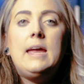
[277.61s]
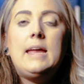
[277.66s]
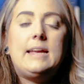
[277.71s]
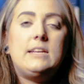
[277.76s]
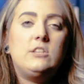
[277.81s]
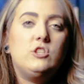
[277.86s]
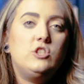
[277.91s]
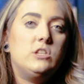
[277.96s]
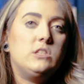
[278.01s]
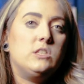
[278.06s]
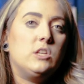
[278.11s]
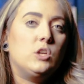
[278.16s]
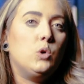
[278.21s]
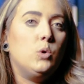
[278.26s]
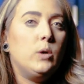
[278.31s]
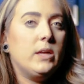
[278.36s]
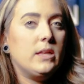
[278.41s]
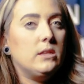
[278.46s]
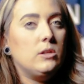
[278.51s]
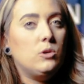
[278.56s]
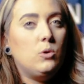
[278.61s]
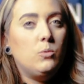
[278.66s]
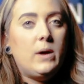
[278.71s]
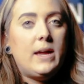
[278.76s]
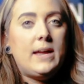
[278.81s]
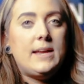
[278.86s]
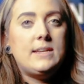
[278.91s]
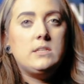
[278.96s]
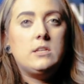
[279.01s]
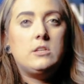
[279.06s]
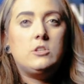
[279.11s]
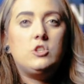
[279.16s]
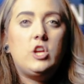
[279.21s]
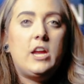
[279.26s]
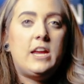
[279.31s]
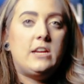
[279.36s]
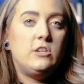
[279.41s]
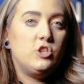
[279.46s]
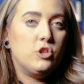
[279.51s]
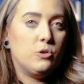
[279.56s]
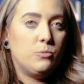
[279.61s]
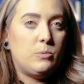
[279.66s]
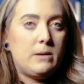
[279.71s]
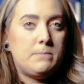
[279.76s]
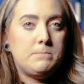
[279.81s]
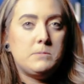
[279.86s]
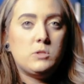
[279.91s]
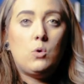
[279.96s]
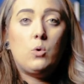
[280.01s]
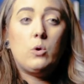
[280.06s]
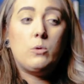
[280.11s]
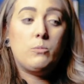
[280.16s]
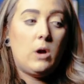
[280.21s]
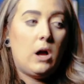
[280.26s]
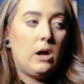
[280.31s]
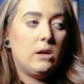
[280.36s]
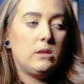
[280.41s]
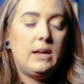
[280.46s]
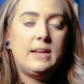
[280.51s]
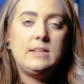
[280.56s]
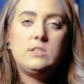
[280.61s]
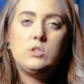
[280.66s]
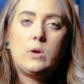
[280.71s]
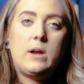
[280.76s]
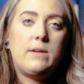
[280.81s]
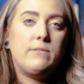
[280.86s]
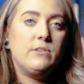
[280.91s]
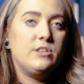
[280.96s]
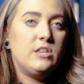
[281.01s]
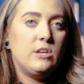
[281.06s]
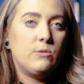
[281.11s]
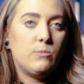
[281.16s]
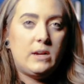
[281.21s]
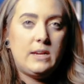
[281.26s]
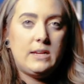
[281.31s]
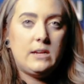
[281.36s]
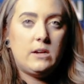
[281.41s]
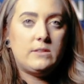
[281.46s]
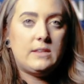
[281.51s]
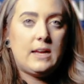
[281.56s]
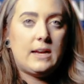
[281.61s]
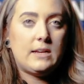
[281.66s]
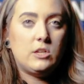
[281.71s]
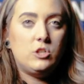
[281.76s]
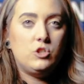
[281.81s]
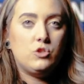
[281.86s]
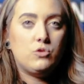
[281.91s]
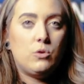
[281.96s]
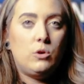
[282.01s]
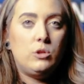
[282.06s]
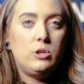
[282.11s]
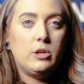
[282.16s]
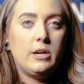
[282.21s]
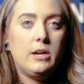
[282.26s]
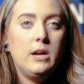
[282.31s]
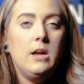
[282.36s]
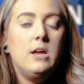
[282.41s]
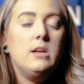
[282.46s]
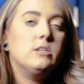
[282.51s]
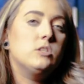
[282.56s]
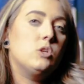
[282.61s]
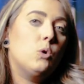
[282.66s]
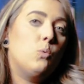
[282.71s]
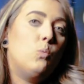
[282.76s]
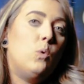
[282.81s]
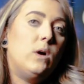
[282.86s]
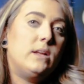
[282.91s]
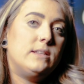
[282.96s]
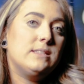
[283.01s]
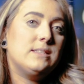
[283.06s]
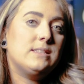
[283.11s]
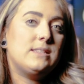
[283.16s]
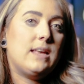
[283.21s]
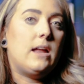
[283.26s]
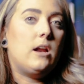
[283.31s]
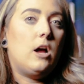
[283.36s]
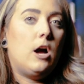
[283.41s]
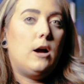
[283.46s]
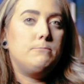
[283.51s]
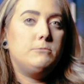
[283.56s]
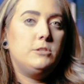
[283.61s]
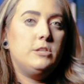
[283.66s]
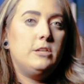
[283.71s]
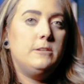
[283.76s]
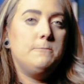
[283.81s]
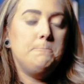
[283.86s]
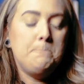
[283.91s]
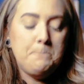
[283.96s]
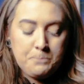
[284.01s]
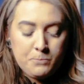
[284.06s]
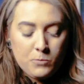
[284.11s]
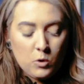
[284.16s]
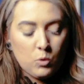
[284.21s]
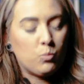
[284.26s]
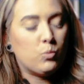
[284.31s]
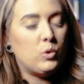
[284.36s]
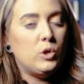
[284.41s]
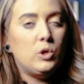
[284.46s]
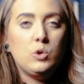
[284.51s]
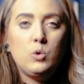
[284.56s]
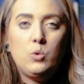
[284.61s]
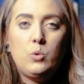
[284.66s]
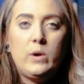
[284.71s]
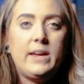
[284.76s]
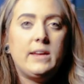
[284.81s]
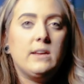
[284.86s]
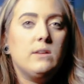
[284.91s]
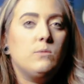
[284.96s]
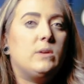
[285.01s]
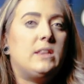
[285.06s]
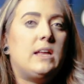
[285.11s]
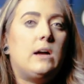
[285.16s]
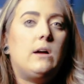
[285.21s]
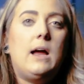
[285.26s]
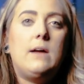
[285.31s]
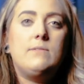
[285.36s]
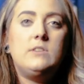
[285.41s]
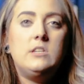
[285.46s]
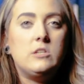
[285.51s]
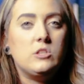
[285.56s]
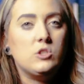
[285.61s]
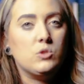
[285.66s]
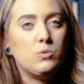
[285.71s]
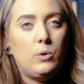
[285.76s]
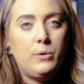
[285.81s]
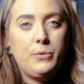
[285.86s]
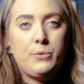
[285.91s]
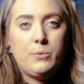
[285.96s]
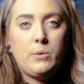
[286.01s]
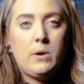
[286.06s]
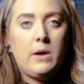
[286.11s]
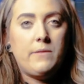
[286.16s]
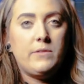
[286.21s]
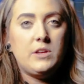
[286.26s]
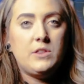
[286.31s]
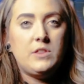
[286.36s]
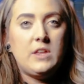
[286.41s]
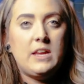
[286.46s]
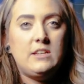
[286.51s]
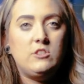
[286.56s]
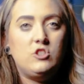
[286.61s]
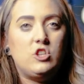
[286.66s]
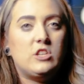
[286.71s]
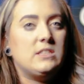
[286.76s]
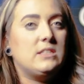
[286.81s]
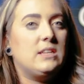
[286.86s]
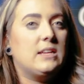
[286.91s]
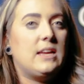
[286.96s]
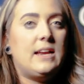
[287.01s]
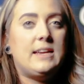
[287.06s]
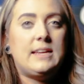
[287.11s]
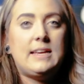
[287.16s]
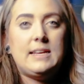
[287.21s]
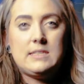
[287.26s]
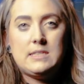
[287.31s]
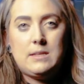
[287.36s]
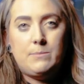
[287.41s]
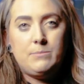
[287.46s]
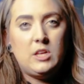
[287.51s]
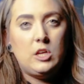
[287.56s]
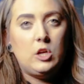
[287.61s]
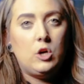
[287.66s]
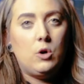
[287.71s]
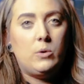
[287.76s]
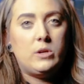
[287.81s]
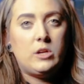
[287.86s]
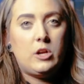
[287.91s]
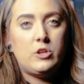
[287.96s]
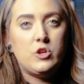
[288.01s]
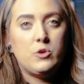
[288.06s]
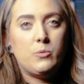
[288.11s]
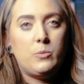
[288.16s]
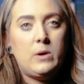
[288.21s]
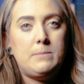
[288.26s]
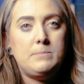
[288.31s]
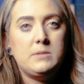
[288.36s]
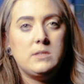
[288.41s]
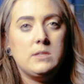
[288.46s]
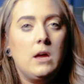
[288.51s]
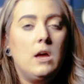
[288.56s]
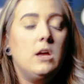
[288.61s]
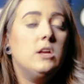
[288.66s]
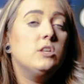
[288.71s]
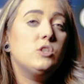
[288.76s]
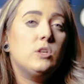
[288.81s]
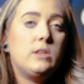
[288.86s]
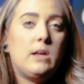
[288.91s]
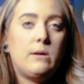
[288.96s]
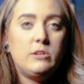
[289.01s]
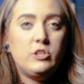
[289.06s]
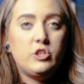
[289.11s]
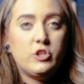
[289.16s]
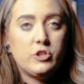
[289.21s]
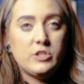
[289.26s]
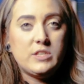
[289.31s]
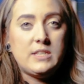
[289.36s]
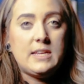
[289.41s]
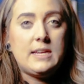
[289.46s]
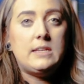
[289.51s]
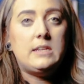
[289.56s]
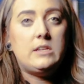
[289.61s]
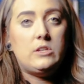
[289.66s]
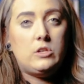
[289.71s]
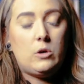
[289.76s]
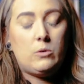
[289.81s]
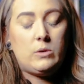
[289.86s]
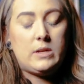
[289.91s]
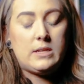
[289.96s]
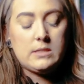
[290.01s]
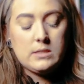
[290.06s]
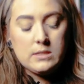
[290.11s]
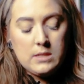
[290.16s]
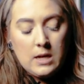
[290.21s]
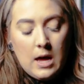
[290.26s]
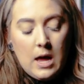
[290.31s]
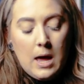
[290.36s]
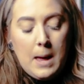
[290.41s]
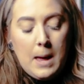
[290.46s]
It's just a quick little way to change your whips or rock lights or everything running on that controller to one set option real quick without having to scroll through everything just to kind of get something going on your whips so that was your seen and noticed.